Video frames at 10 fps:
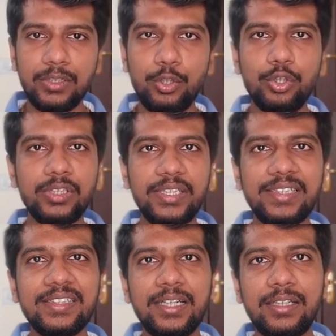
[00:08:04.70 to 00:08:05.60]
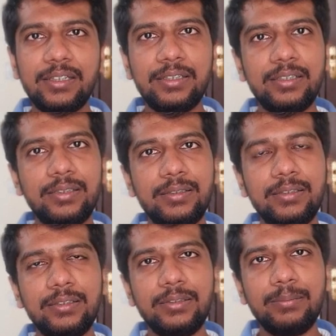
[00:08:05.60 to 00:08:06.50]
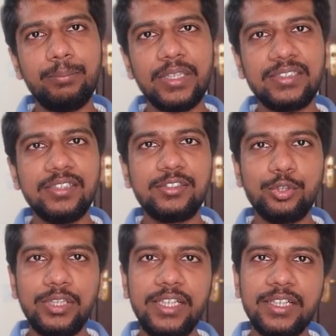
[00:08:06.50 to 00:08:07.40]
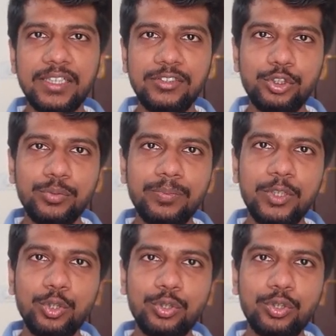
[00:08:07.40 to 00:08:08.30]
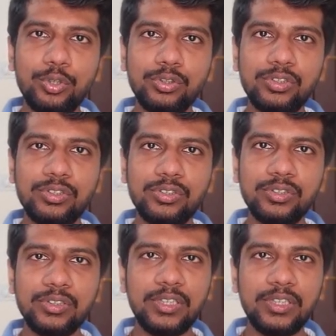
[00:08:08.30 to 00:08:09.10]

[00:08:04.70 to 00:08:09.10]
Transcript: Don't think that muscles only consume glucose,